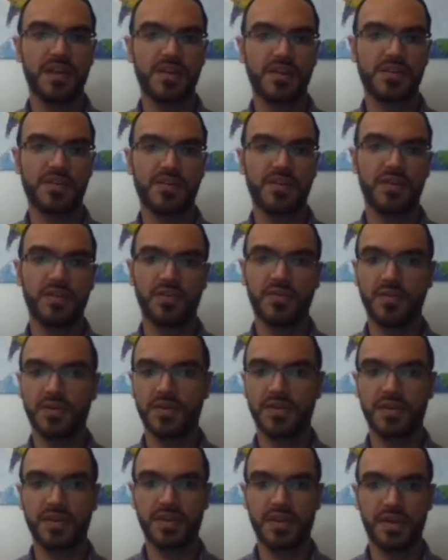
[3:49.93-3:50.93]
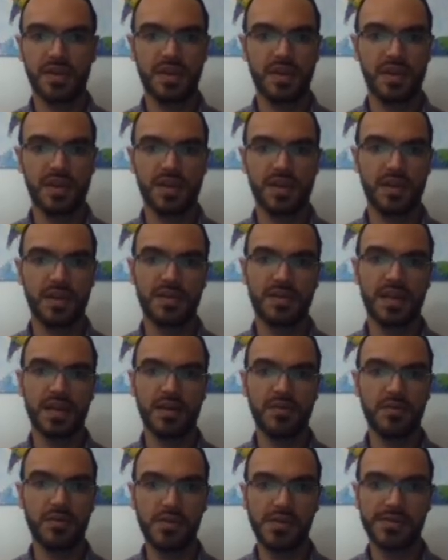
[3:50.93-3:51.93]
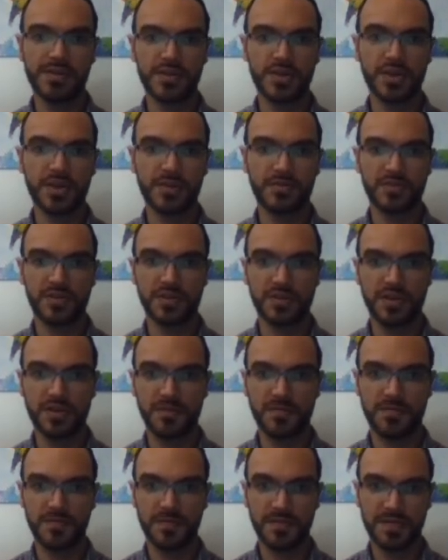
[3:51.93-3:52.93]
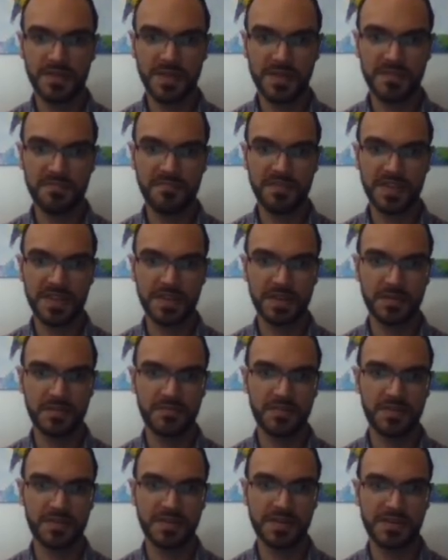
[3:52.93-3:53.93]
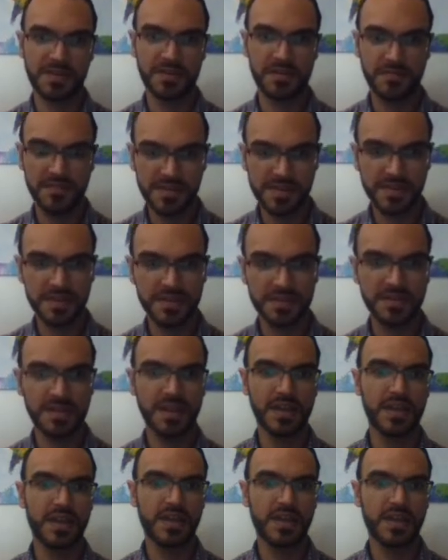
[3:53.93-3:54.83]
So now all the children of this visited vertex are visited.